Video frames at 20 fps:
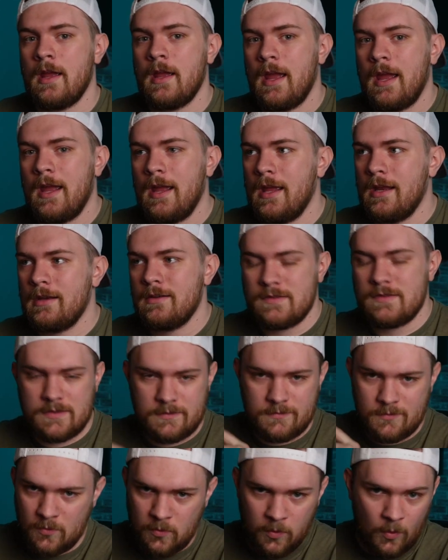and
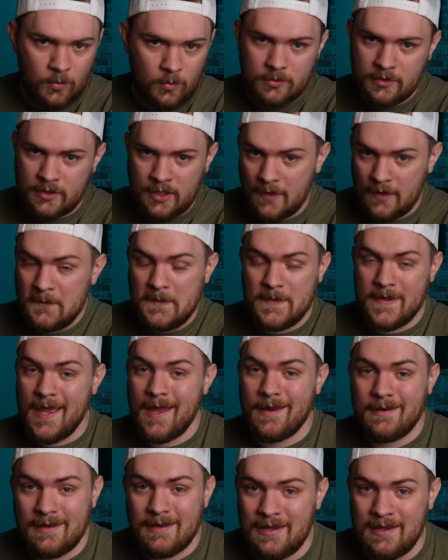we'll cover
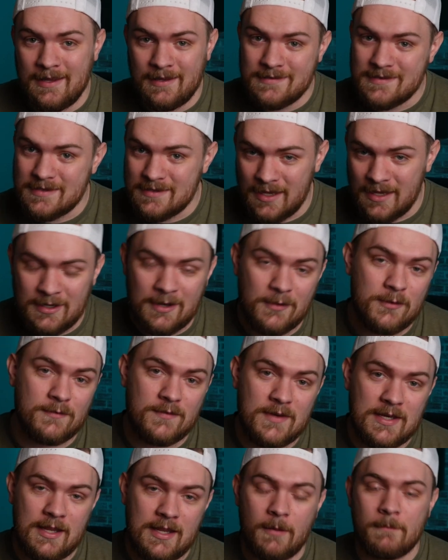that in another
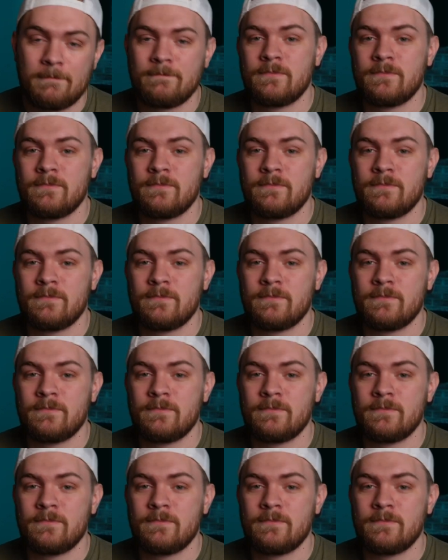video.